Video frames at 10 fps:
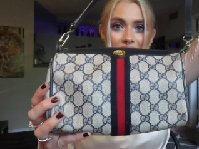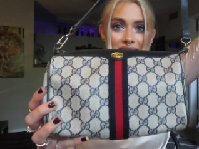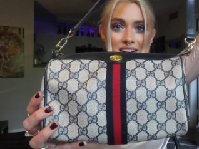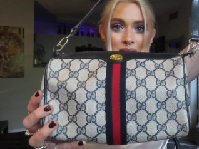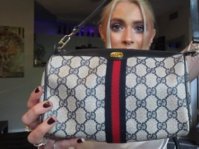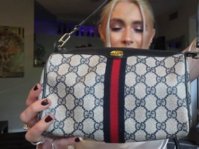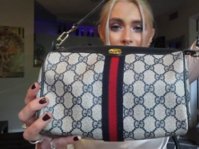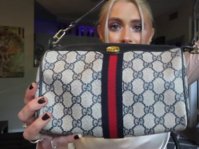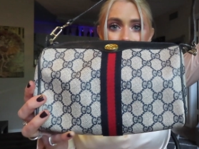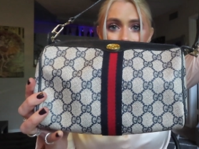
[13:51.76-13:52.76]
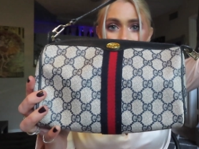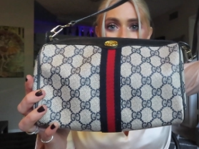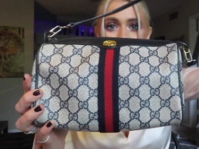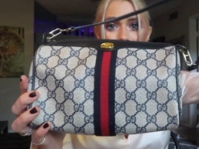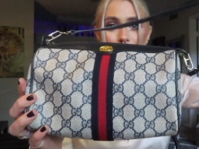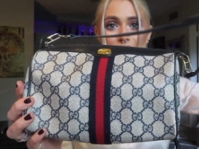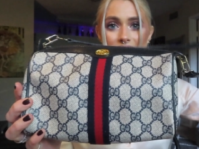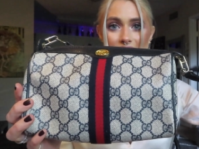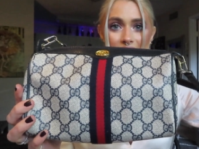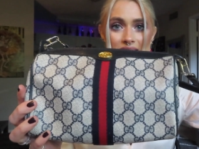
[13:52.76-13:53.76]
item is so
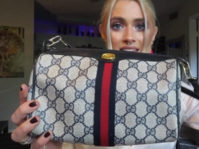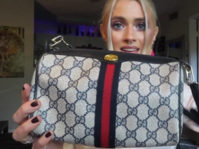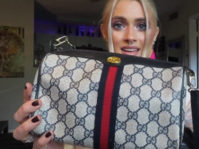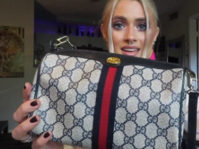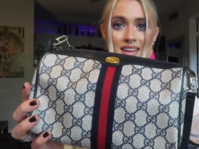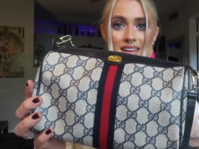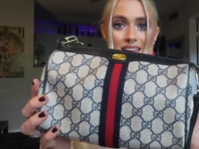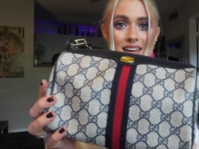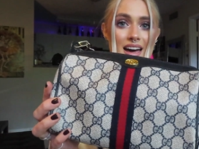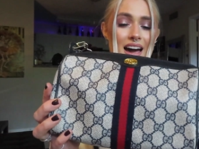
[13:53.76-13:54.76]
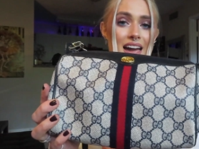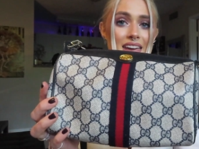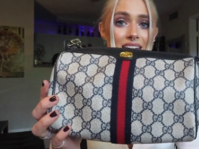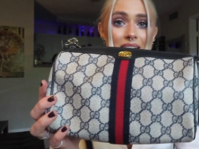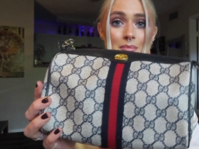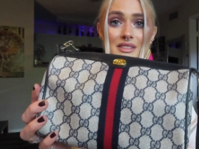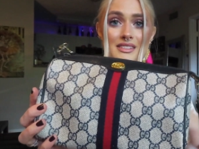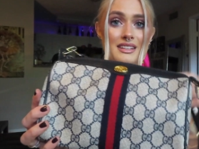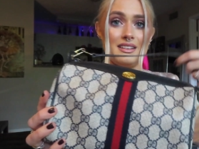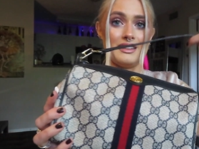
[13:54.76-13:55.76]
stunning. I am
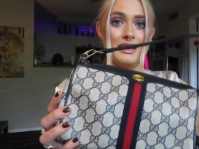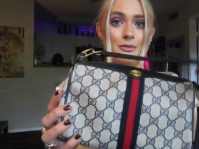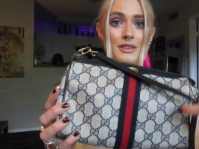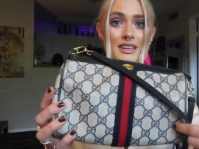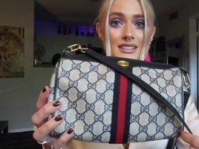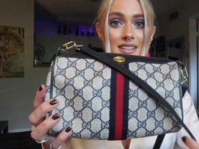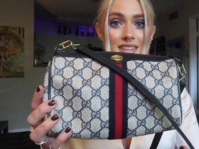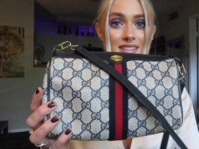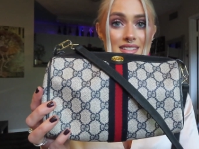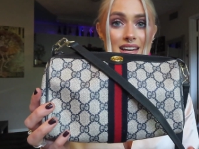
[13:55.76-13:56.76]
still in love with it to this